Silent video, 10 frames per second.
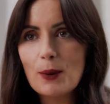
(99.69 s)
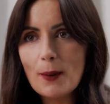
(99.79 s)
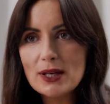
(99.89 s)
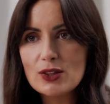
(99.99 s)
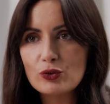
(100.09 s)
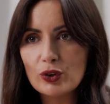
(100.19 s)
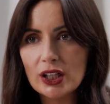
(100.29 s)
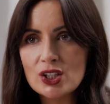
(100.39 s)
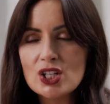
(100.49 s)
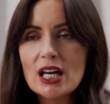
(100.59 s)
Pop it in the
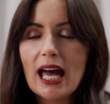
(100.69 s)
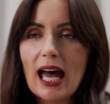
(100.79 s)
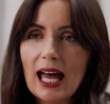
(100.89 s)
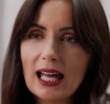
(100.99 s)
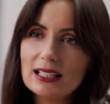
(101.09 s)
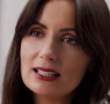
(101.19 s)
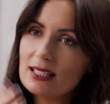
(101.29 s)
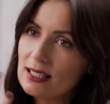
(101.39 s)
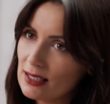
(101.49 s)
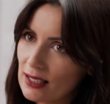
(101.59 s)
fridge
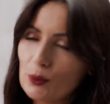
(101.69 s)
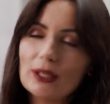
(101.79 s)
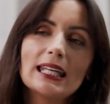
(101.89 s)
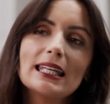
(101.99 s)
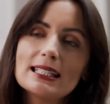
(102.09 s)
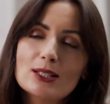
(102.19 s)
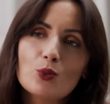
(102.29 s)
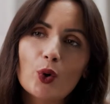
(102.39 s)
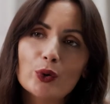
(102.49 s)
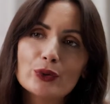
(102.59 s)
and it will ease the
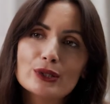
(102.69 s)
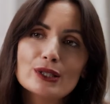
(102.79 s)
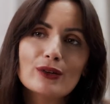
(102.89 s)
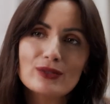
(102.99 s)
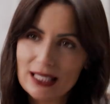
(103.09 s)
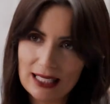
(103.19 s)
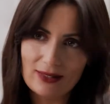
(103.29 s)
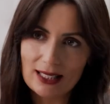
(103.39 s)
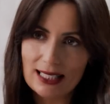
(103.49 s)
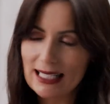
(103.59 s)
woes of
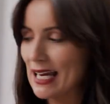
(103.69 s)
Stephen's